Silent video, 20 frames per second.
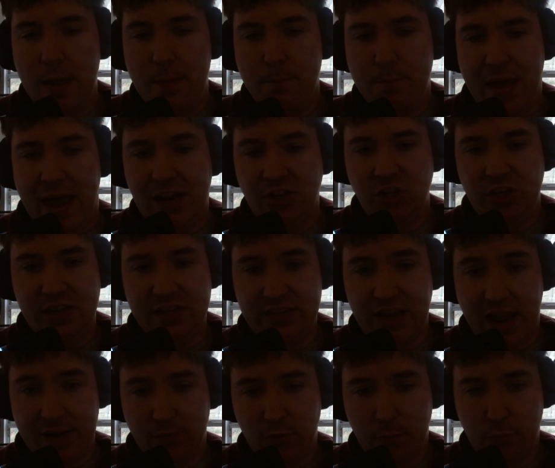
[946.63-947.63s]
magic is
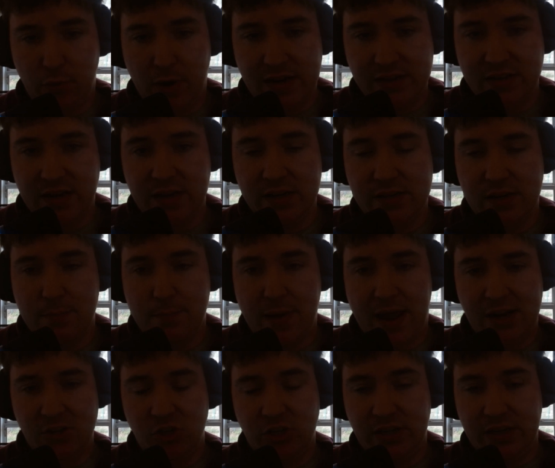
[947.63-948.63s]
ever present,
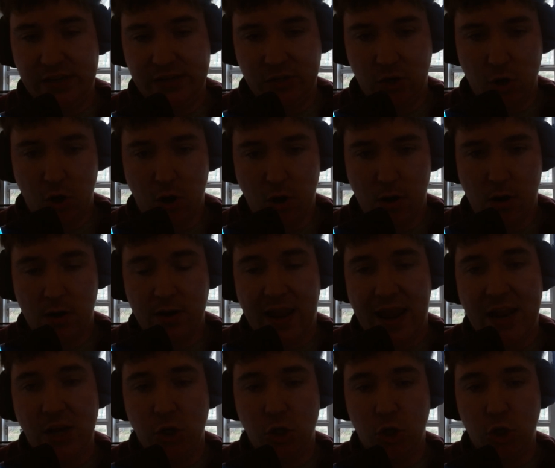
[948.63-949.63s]
magic is hard,
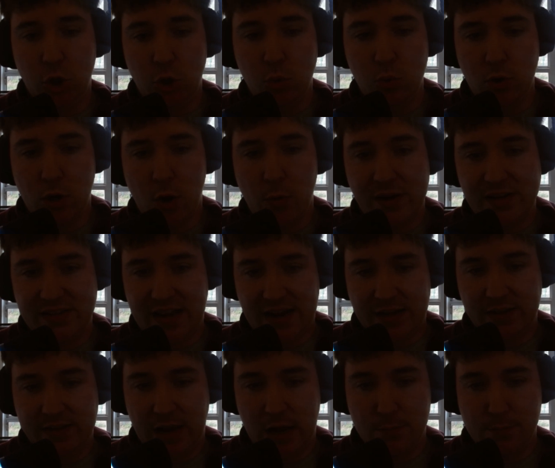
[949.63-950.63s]
and you know
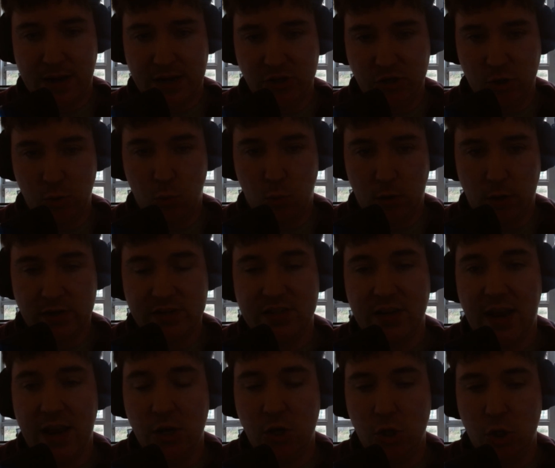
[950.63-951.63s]
exactly how magic works,
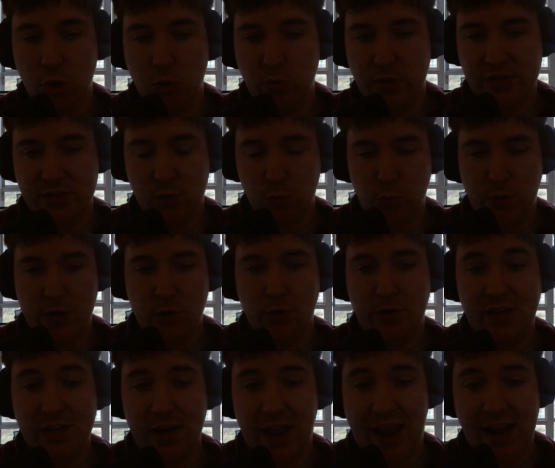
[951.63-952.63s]
and you as the reader
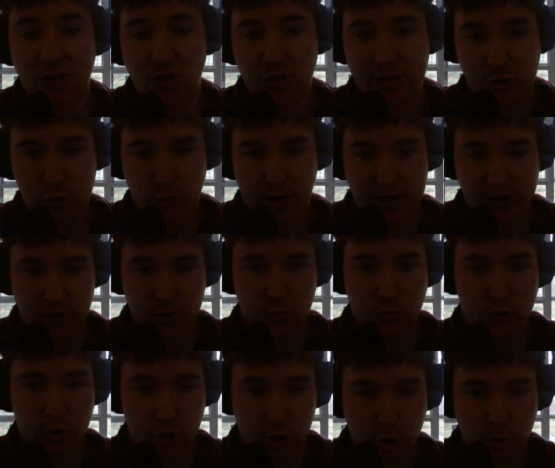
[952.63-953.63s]
can actually try to
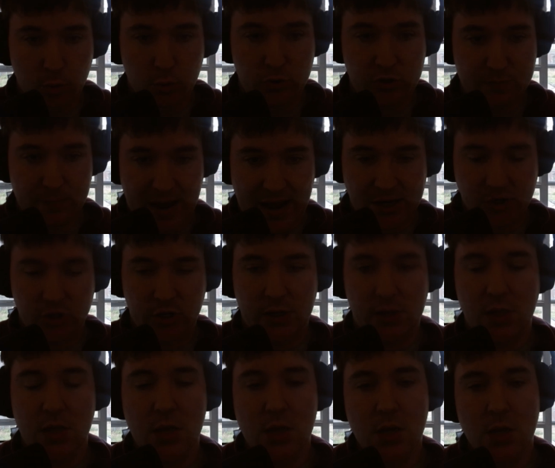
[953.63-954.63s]
use
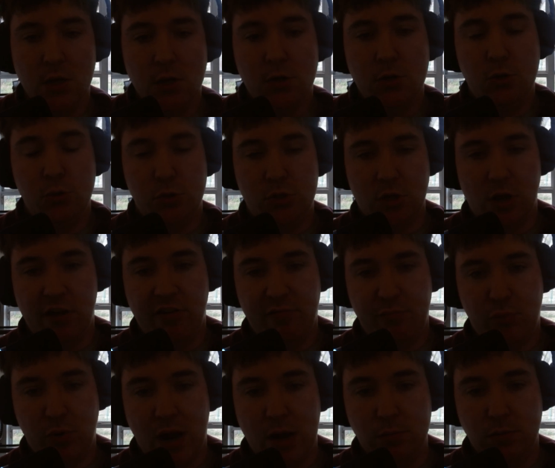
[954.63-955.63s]
magic to solve
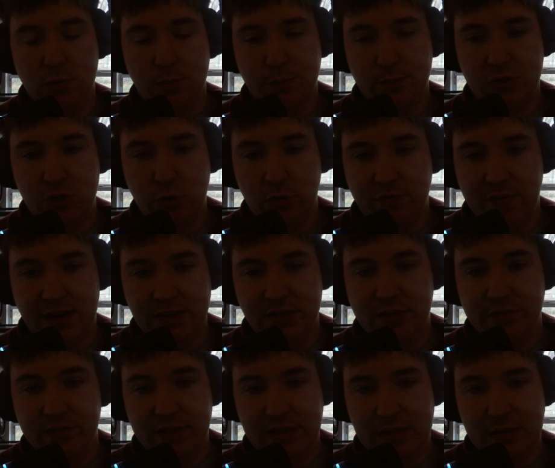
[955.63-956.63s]
problems. You
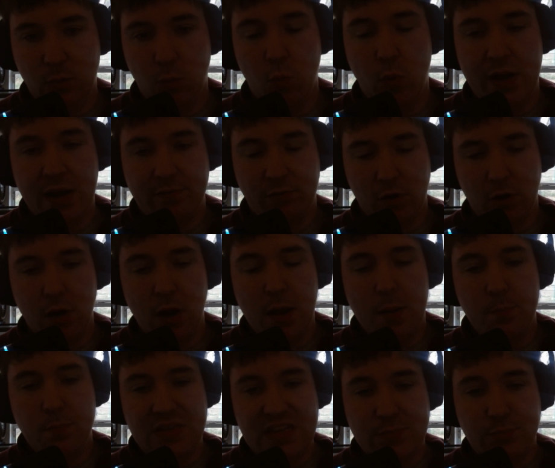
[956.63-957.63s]
effectively, whenever
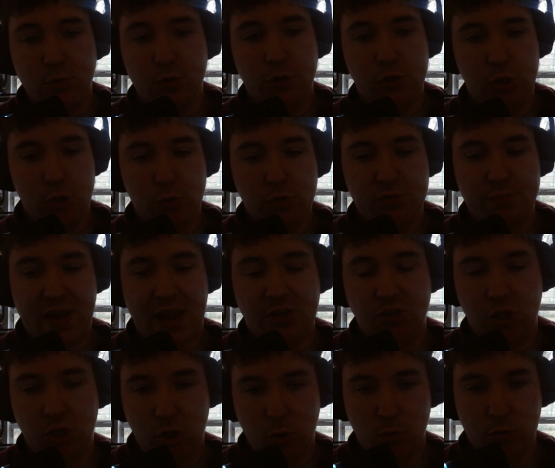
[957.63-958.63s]
people use
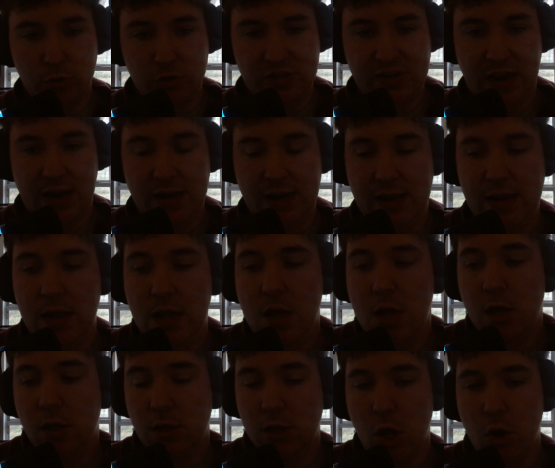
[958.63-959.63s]
magic, you understand it.
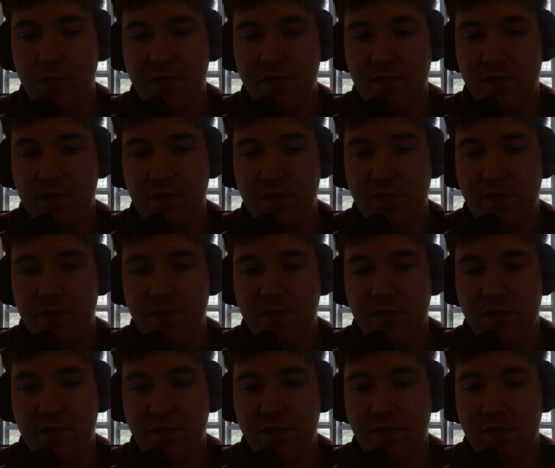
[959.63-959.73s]
Low